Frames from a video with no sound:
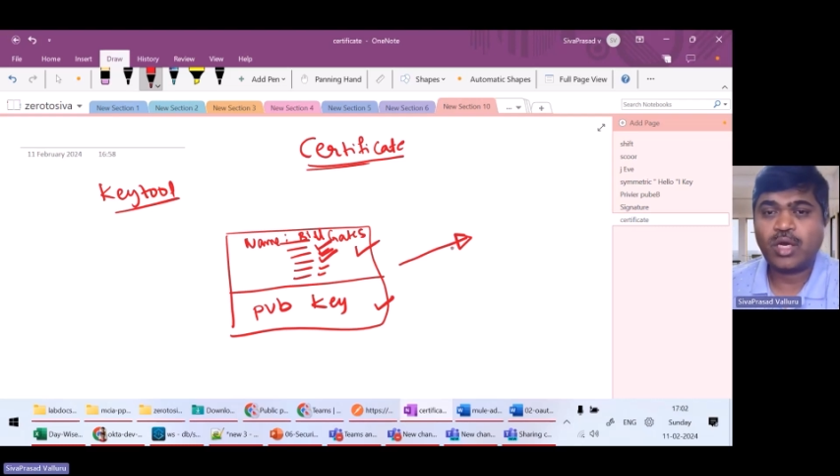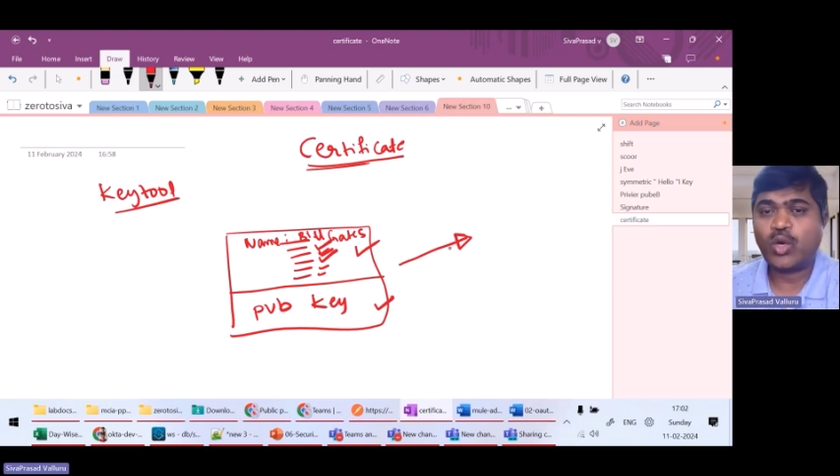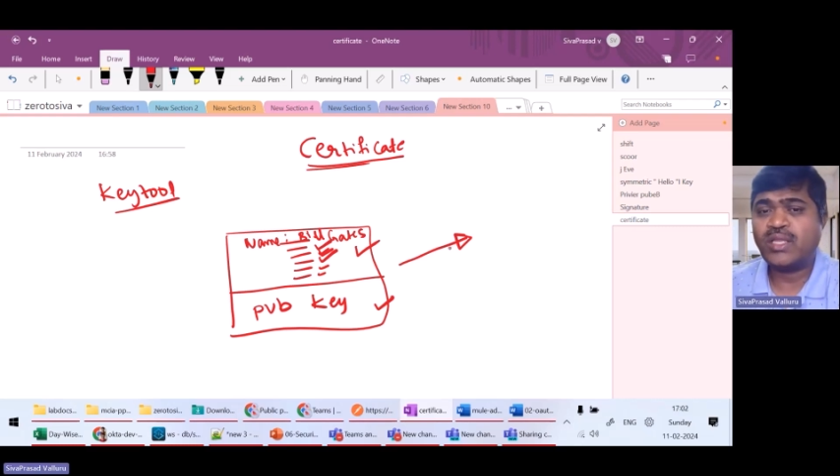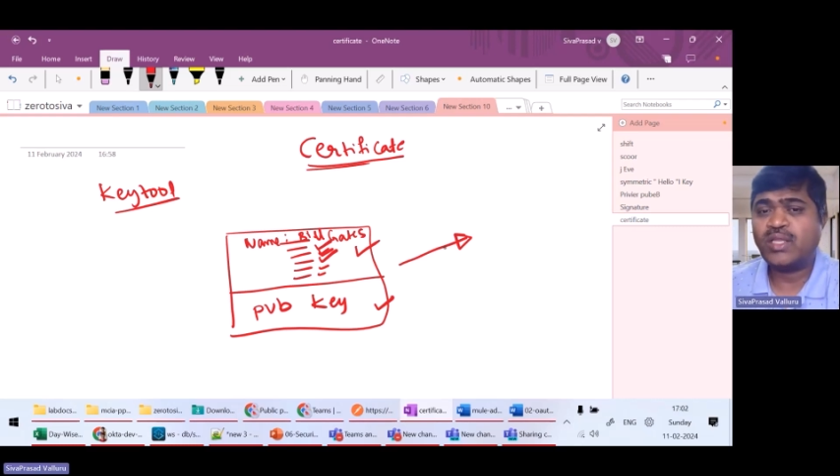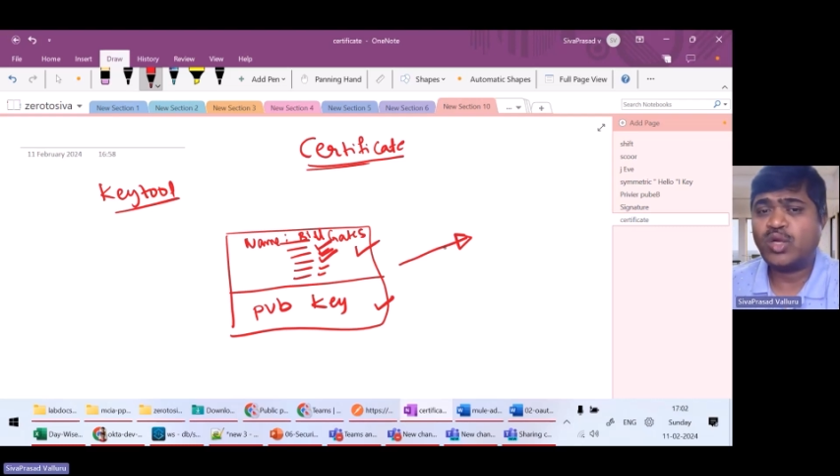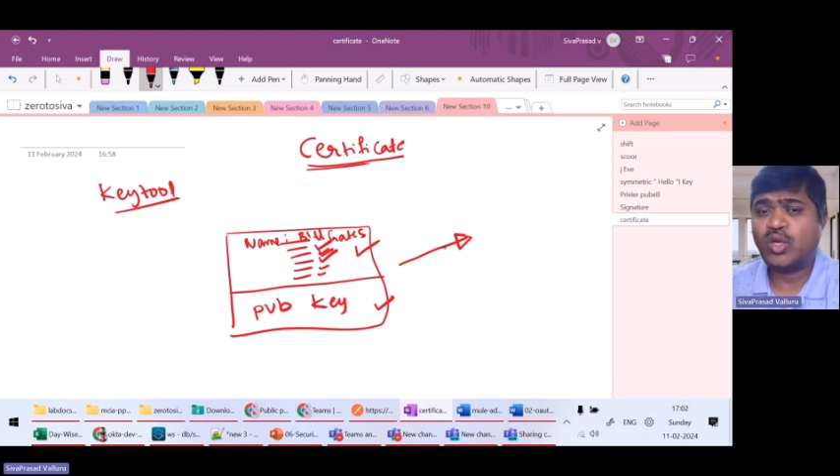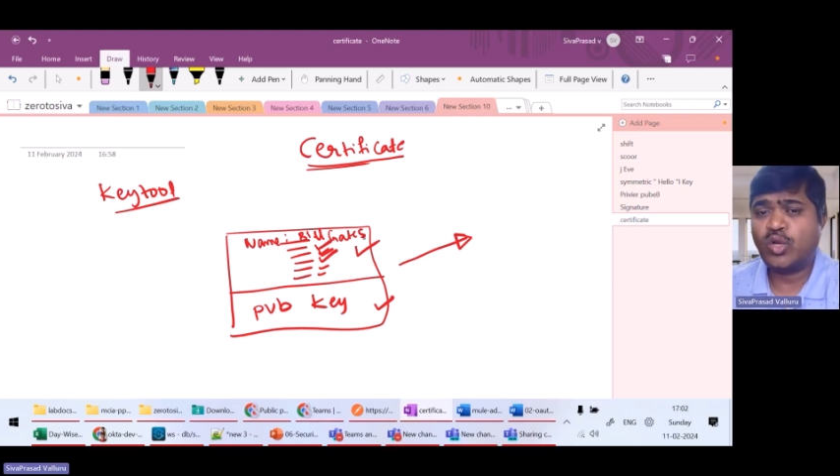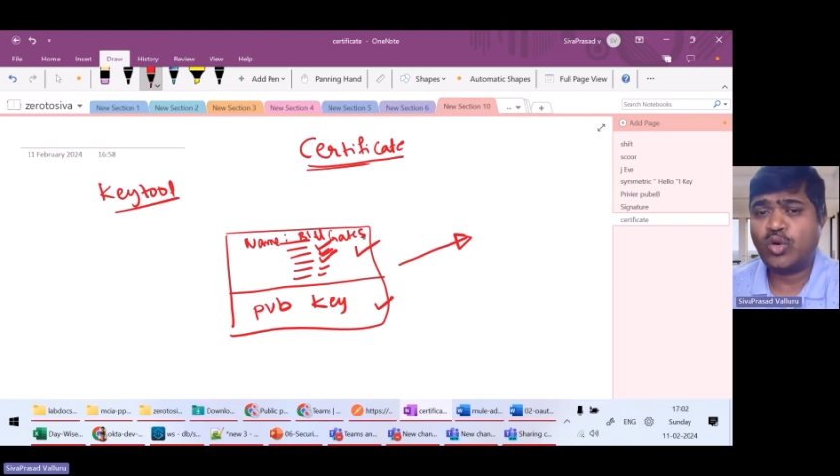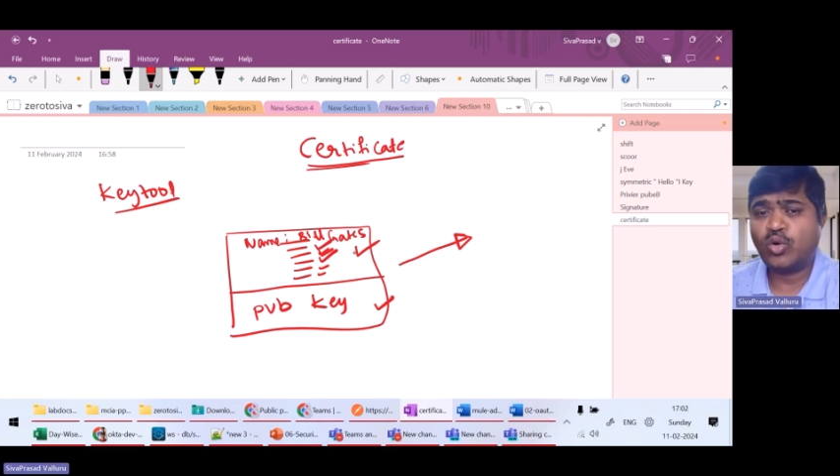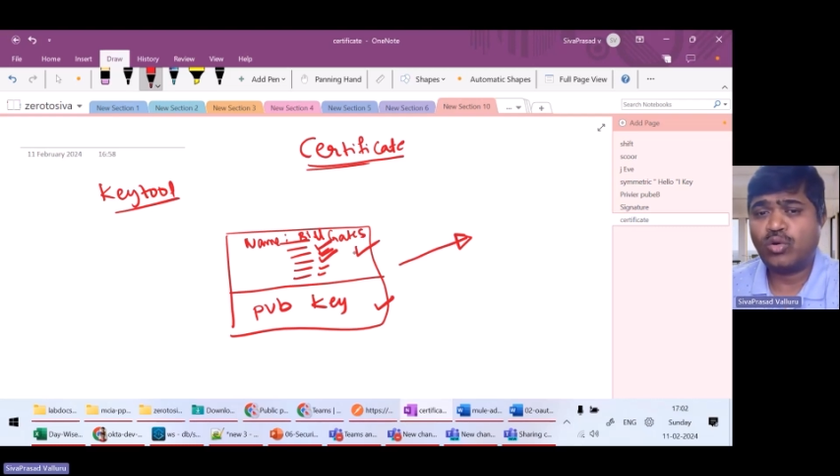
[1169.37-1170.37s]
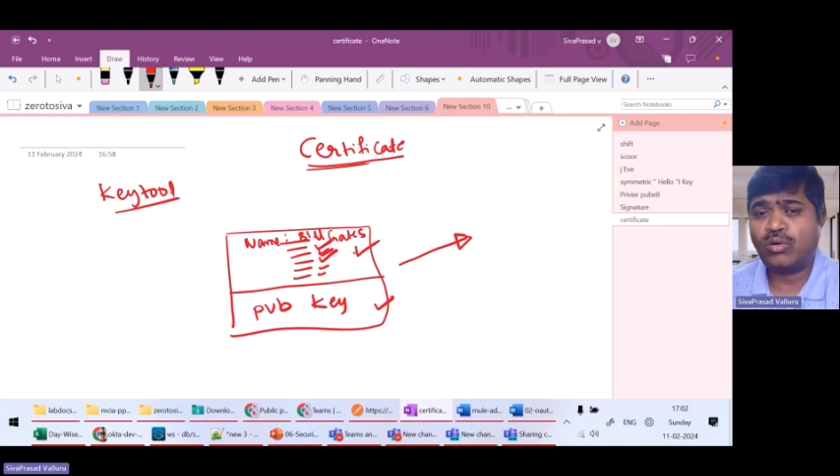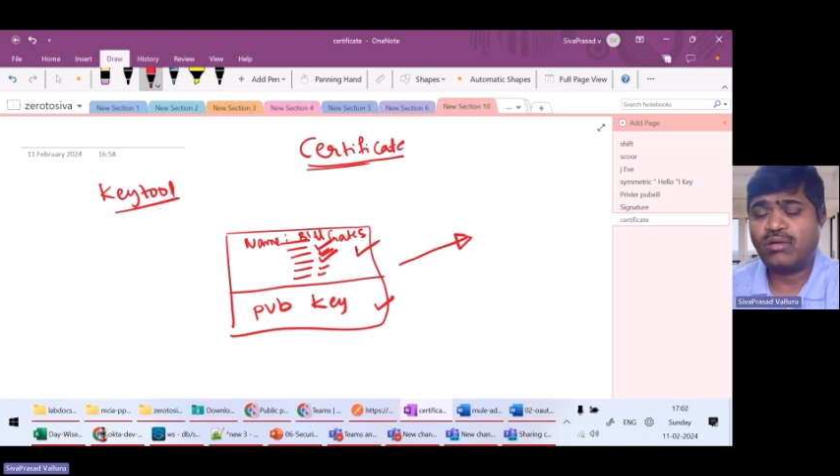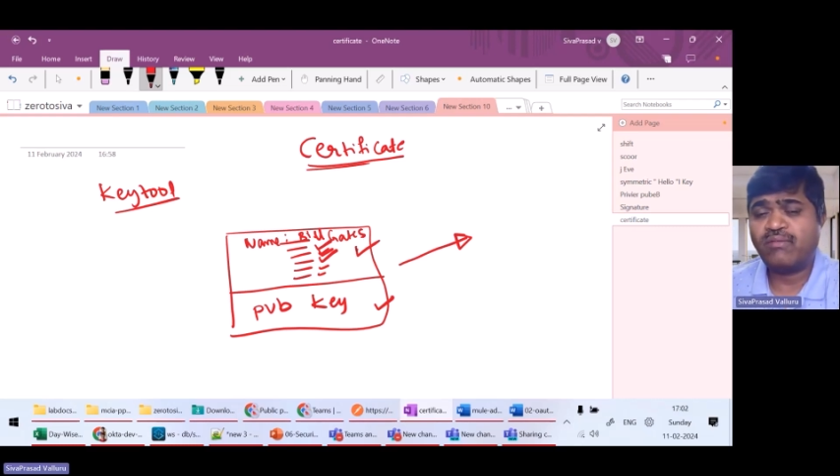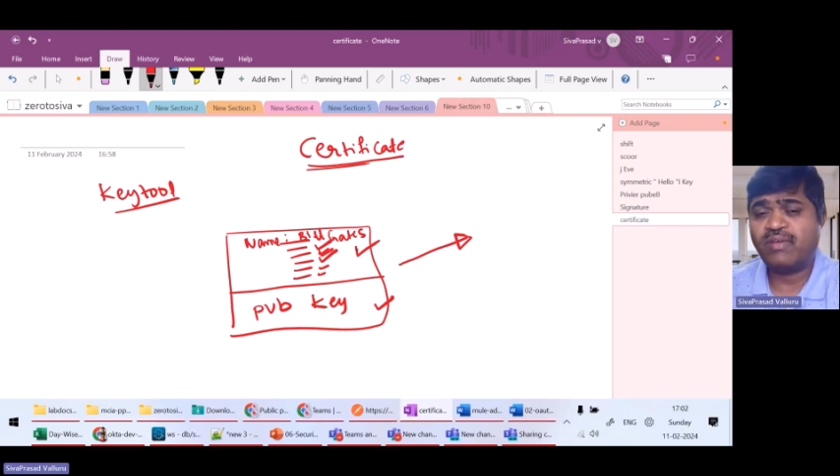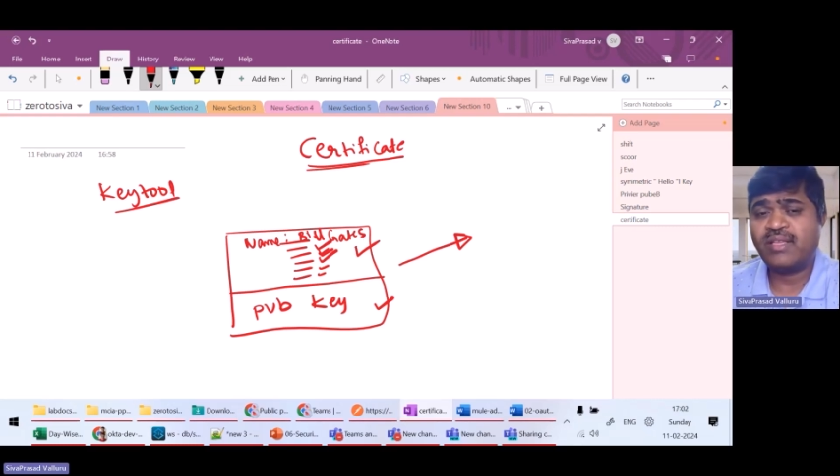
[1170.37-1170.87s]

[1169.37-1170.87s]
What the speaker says: How can they know